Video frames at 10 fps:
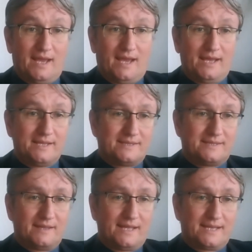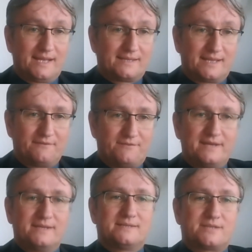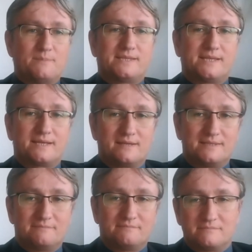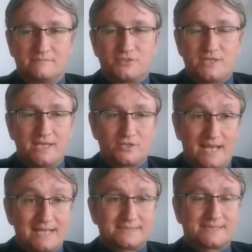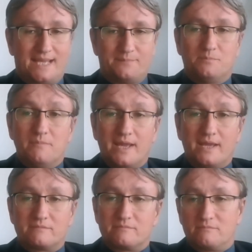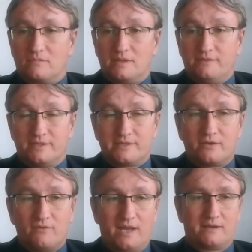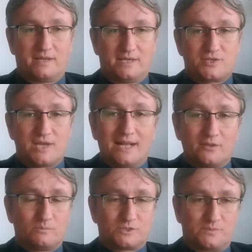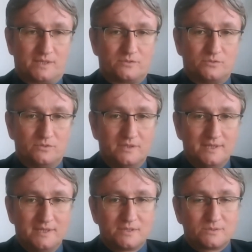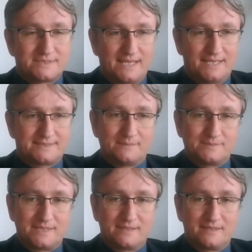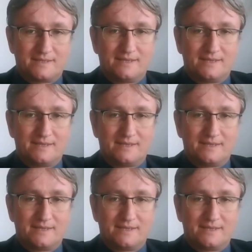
and a very dramatically changed landscape may even require a child ombudsman to say something